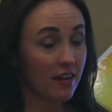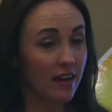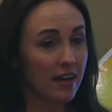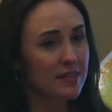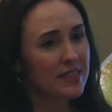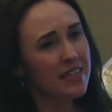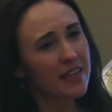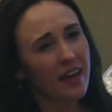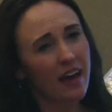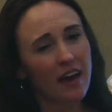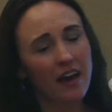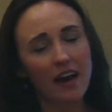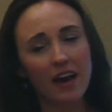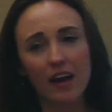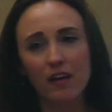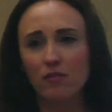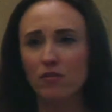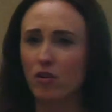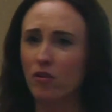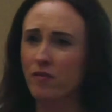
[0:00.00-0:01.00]
It's like,
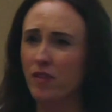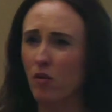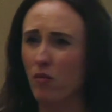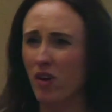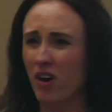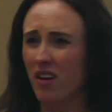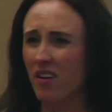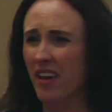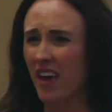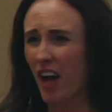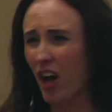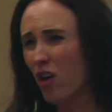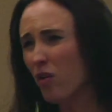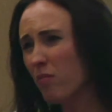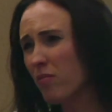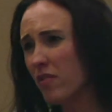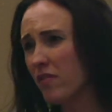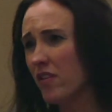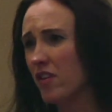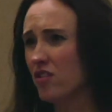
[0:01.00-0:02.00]
I don't know if they want
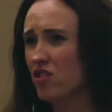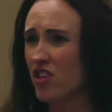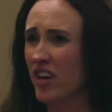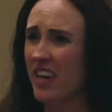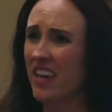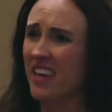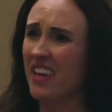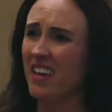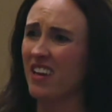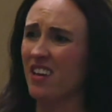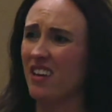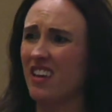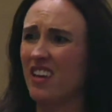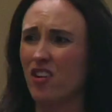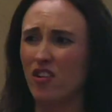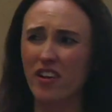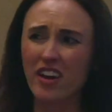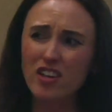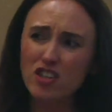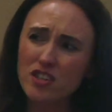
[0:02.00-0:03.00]
help or if they're trying to get an
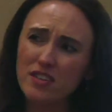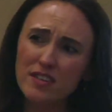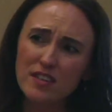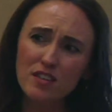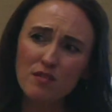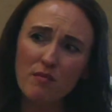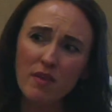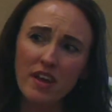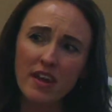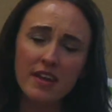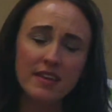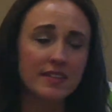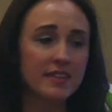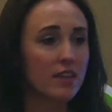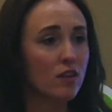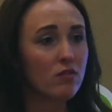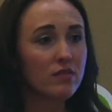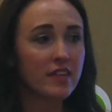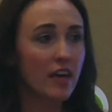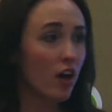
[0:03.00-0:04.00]
introduction to somebody because they
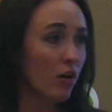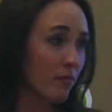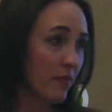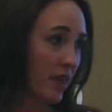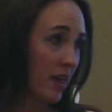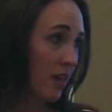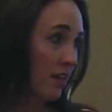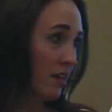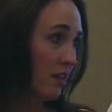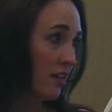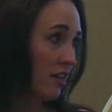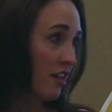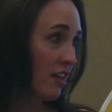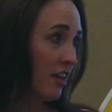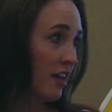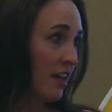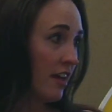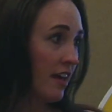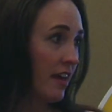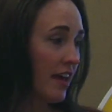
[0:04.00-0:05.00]
don't tell me.
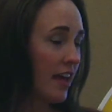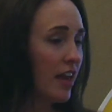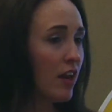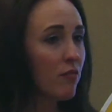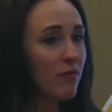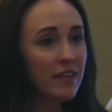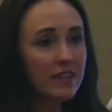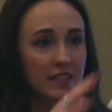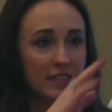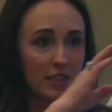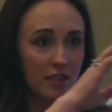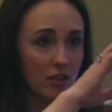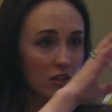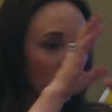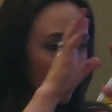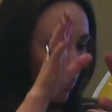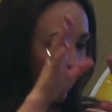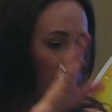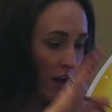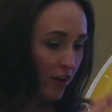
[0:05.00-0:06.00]
And I read this
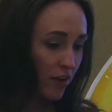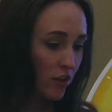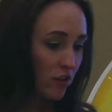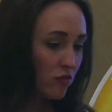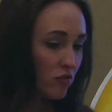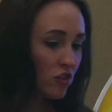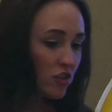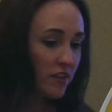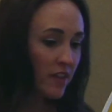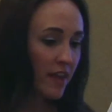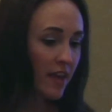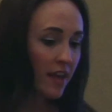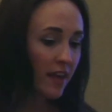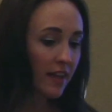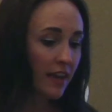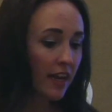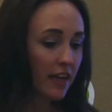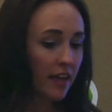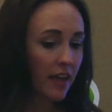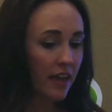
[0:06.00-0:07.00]
long, huge thing,
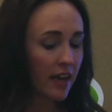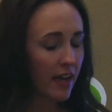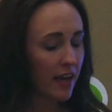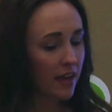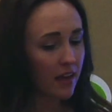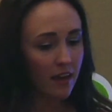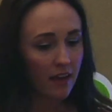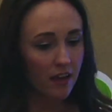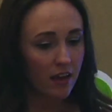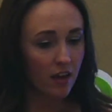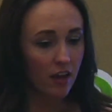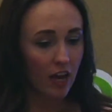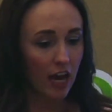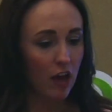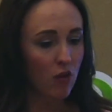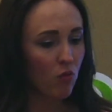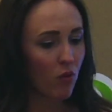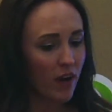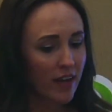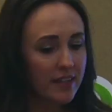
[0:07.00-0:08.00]
and I
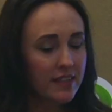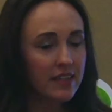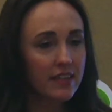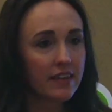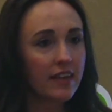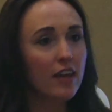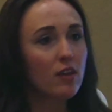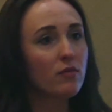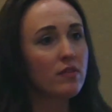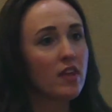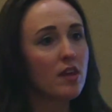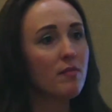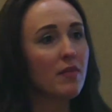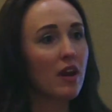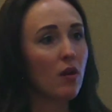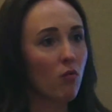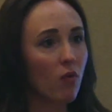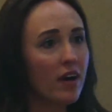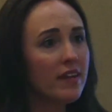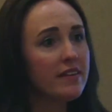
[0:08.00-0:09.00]
want to connect with them and
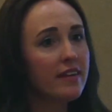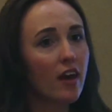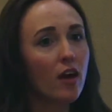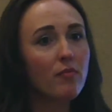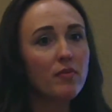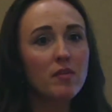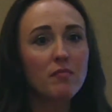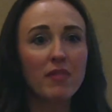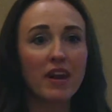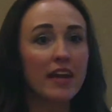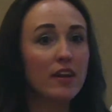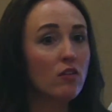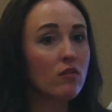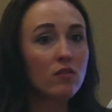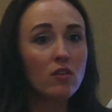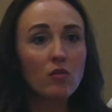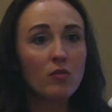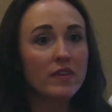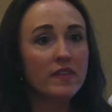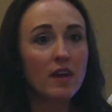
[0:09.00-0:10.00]
I want to help them, but I don't
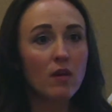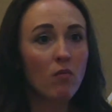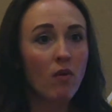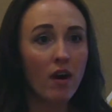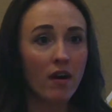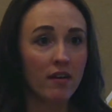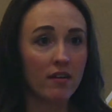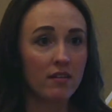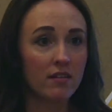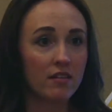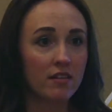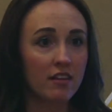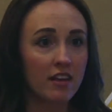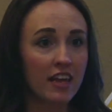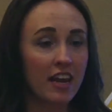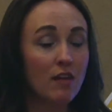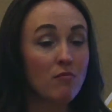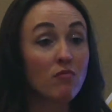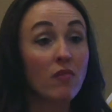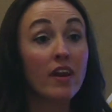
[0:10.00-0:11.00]
know what they want.
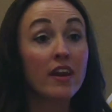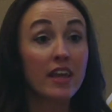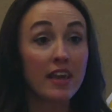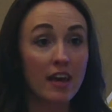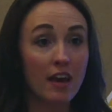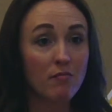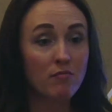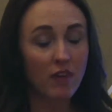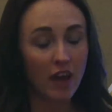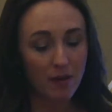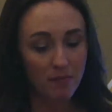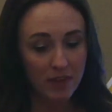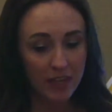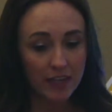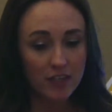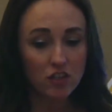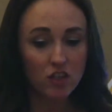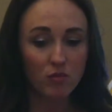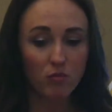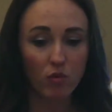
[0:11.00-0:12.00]
And I'm
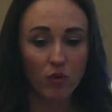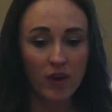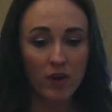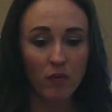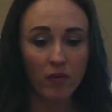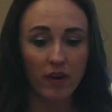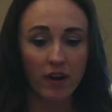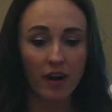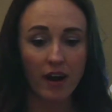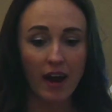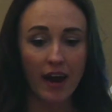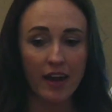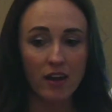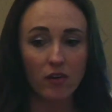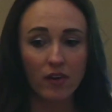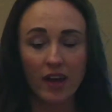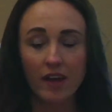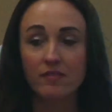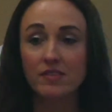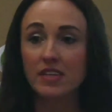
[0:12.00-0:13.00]
getting to the point where I
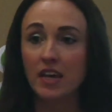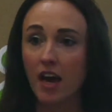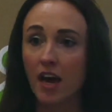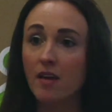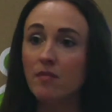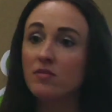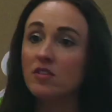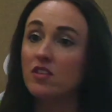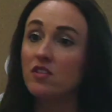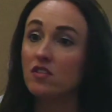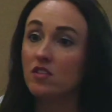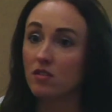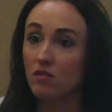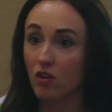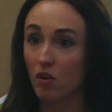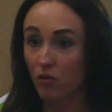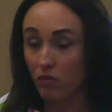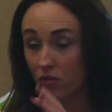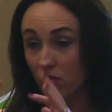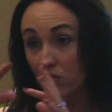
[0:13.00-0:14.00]
don't have time to
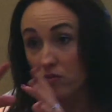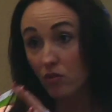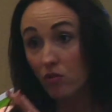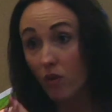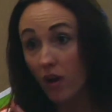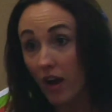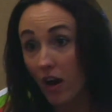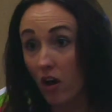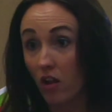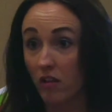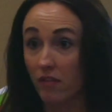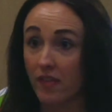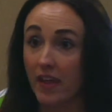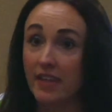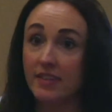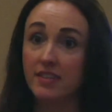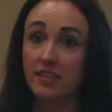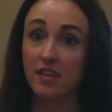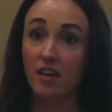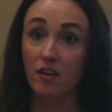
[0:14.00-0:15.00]
go through all of
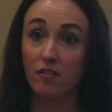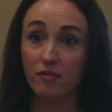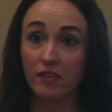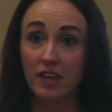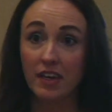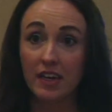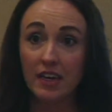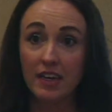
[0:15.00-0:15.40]
that stuff.